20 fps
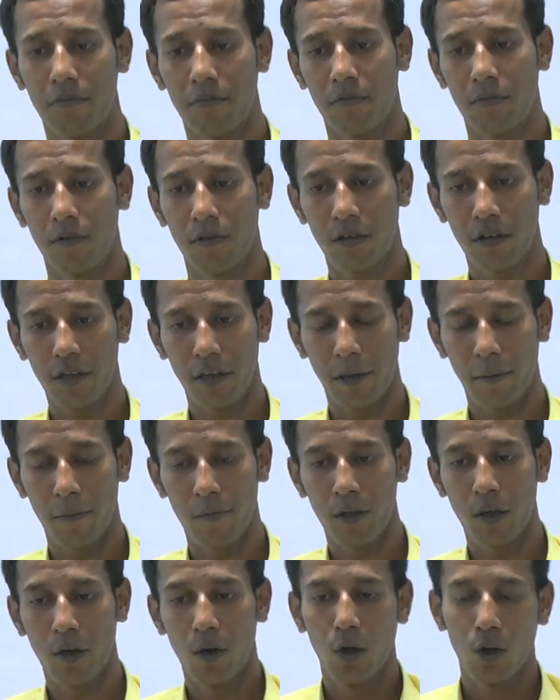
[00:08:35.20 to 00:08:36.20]
Okay.
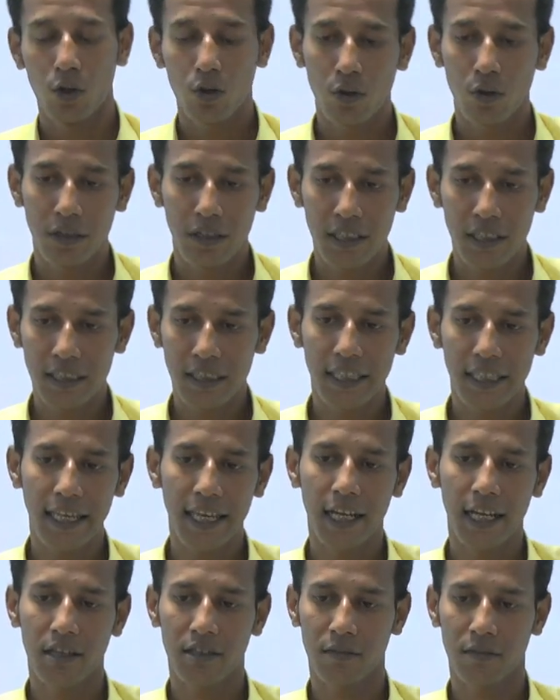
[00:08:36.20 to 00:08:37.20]
So, DC
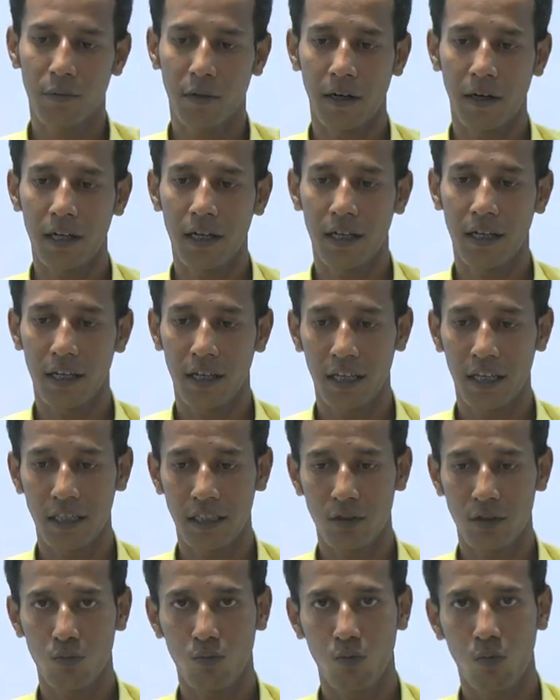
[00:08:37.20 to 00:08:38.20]
Expert is
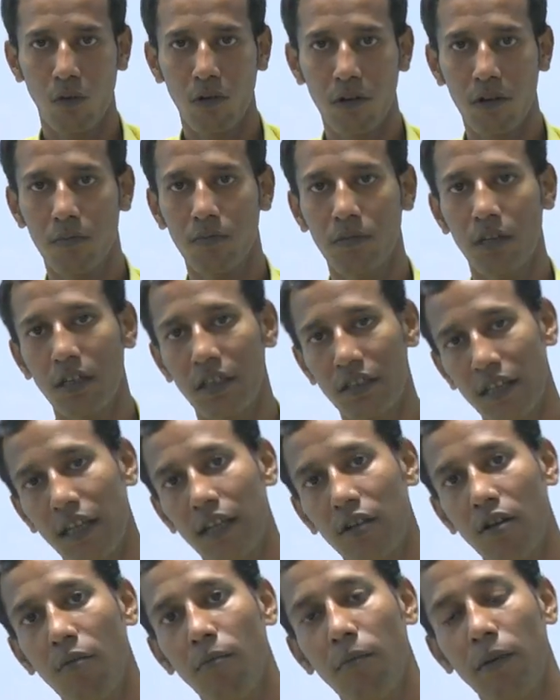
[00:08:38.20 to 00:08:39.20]
one of the design
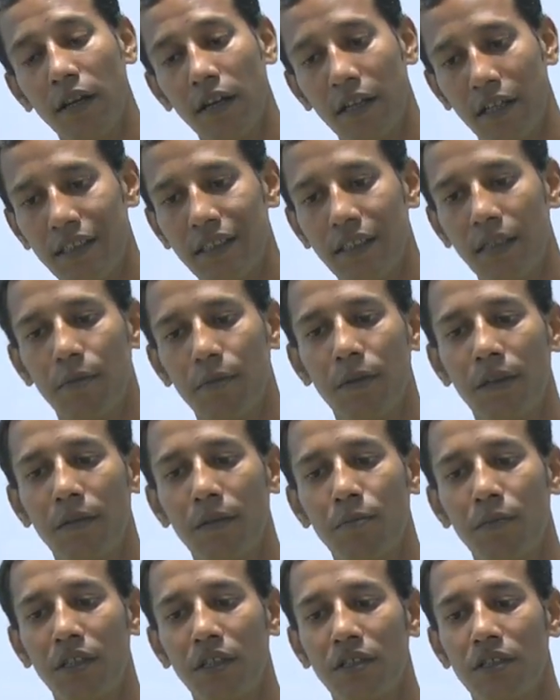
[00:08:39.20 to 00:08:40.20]
compiler. DC
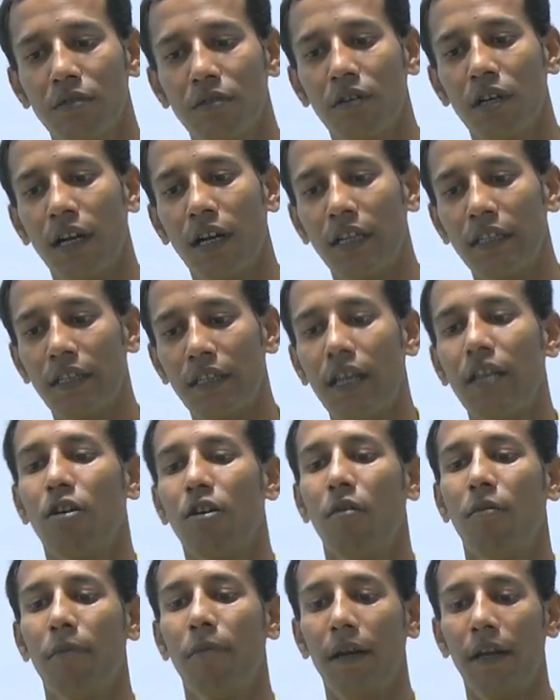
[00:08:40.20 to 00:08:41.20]
means design
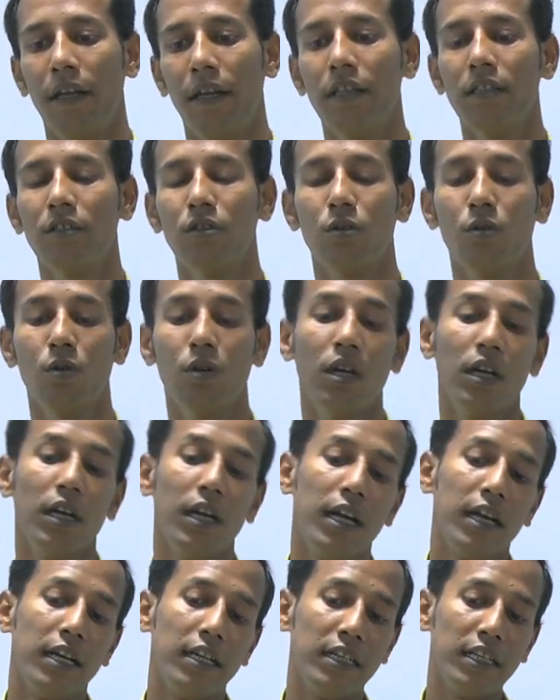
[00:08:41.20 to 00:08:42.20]
compiler. So,
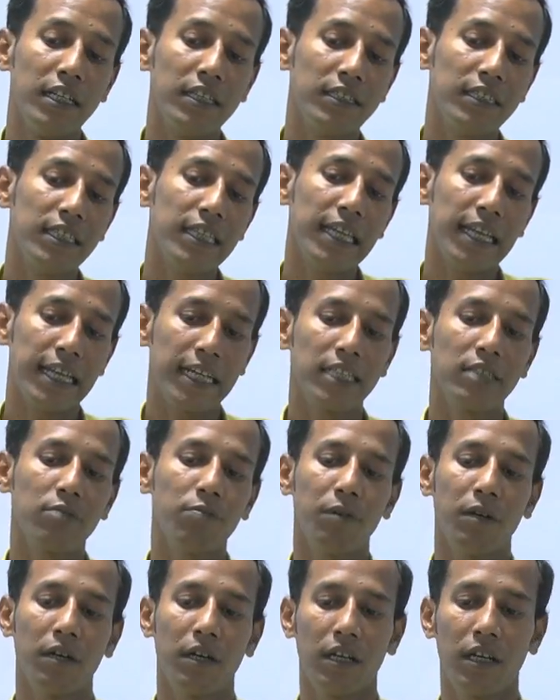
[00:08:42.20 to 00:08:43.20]
DC
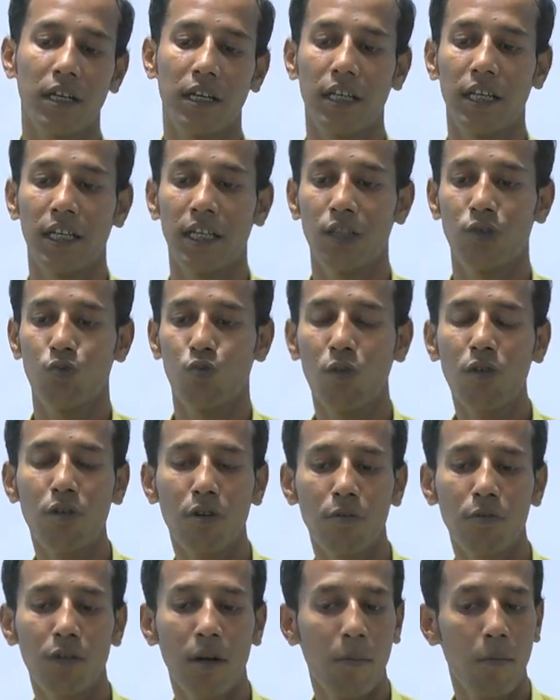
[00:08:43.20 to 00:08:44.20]
Expert is one
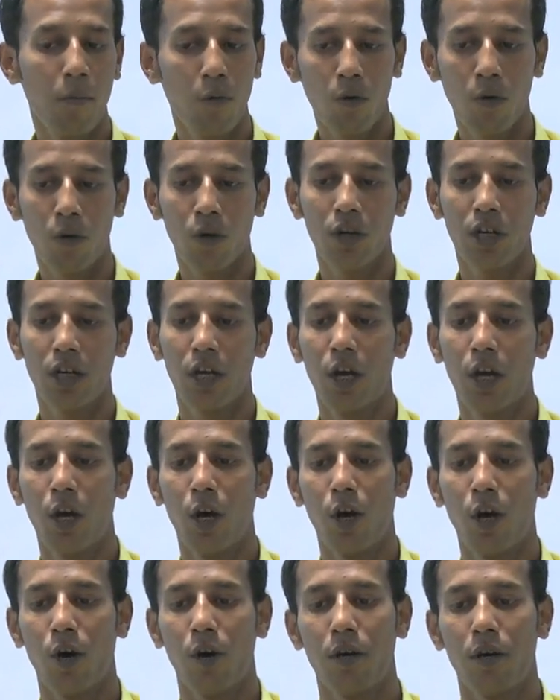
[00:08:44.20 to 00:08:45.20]
of the mode.
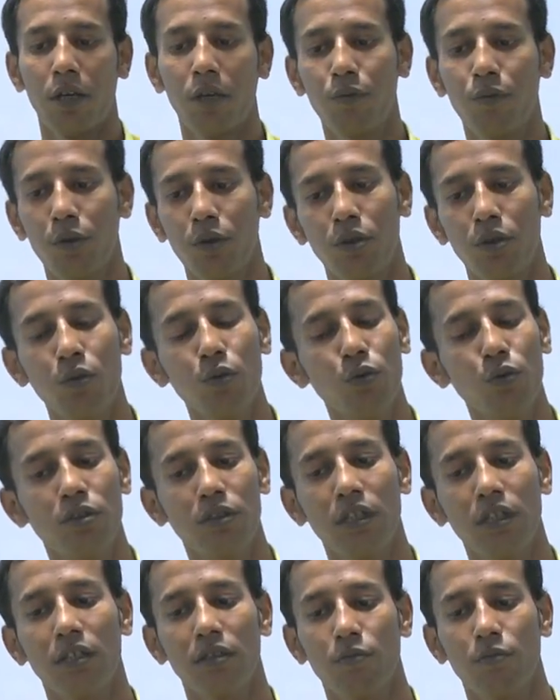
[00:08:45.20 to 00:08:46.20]
If you use
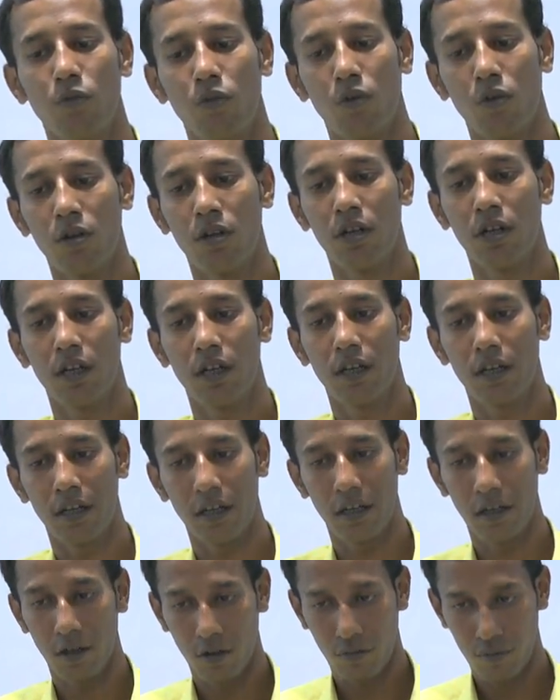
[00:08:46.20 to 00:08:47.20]
this mode
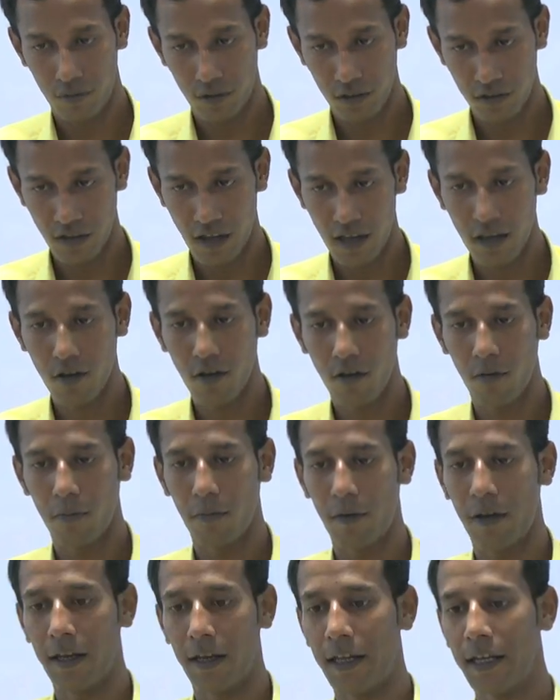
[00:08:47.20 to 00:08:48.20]
of design
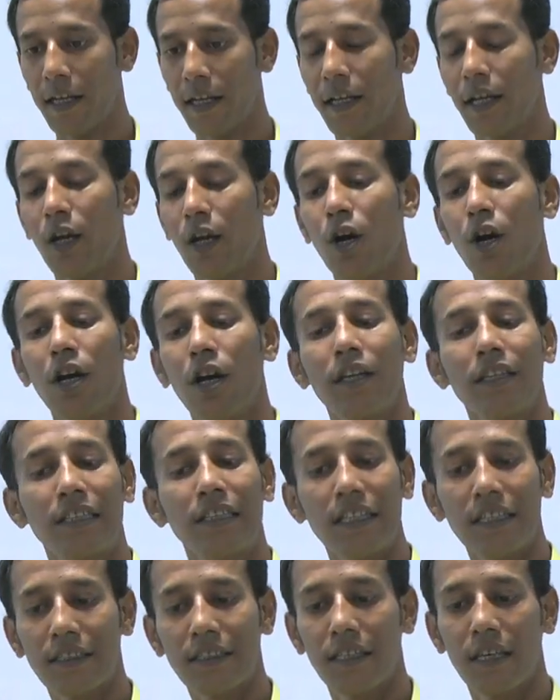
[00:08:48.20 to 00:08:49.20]
compiler,
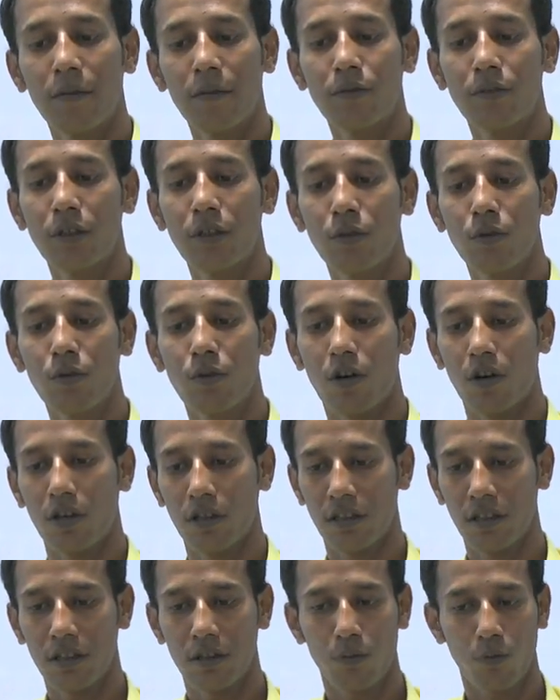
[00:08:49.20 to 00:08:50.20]
this gives you or
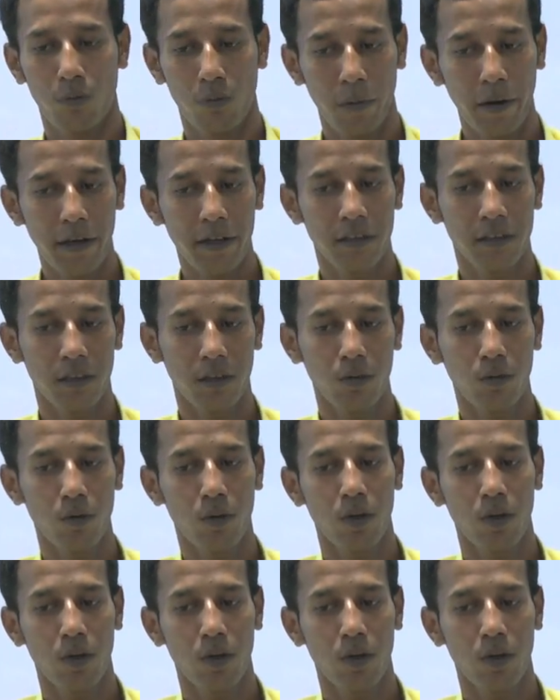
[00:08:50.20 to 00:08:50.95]
this provides you